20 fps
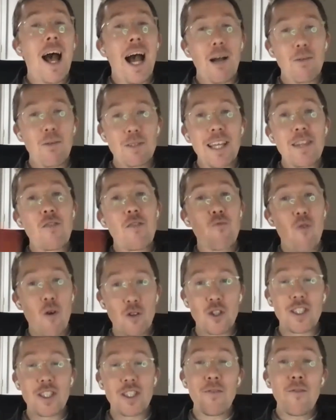I would say that
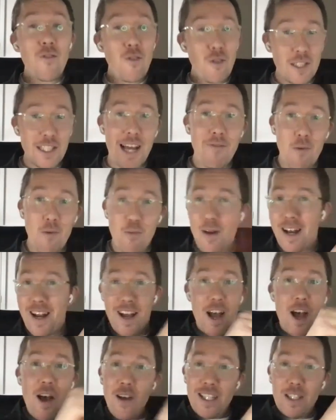Roger is the first ever winner.
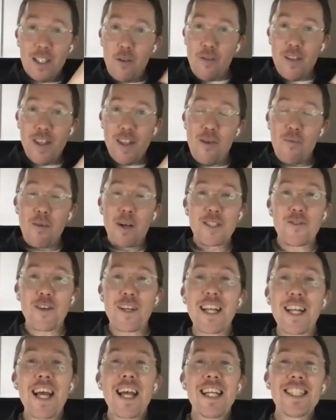He's over there on my
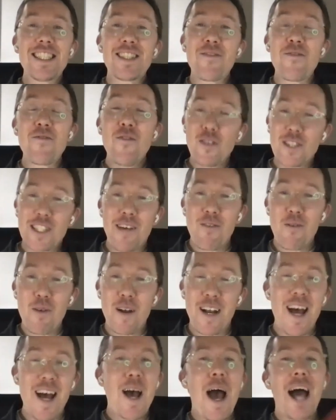screen. He's the first ever
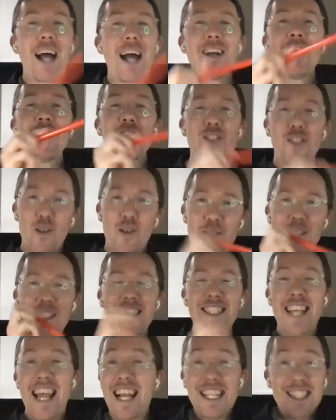winner. And Joe is the
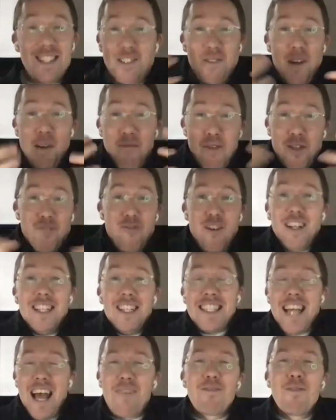second. So I'm thrilled
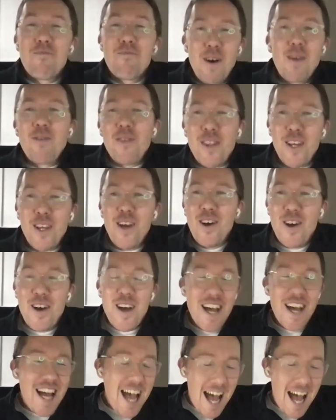to have them both here.